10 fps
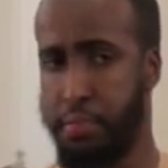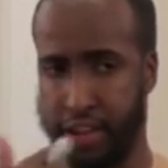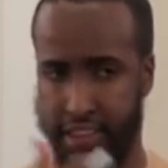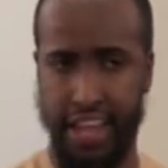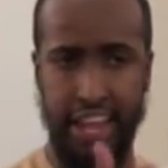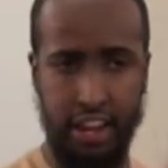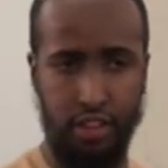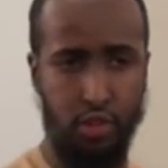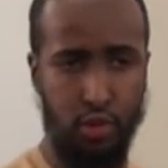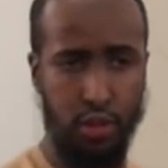pertaining
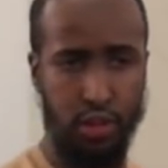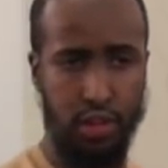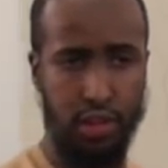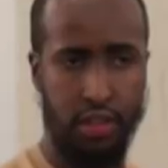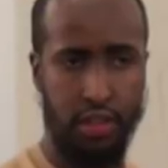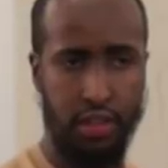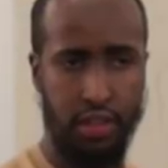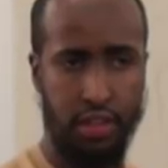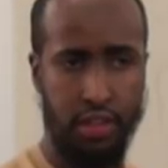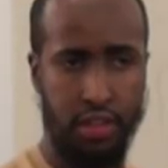to
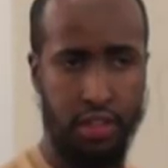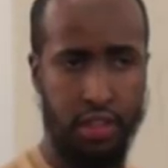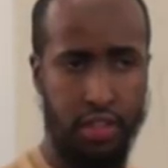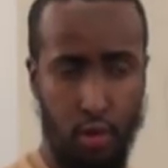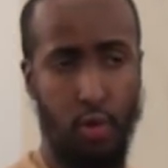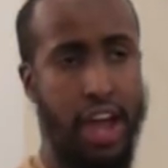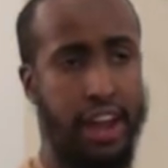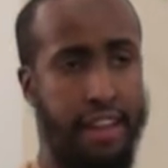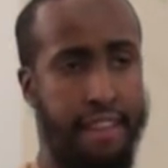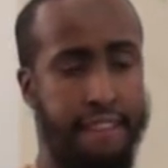the Quran.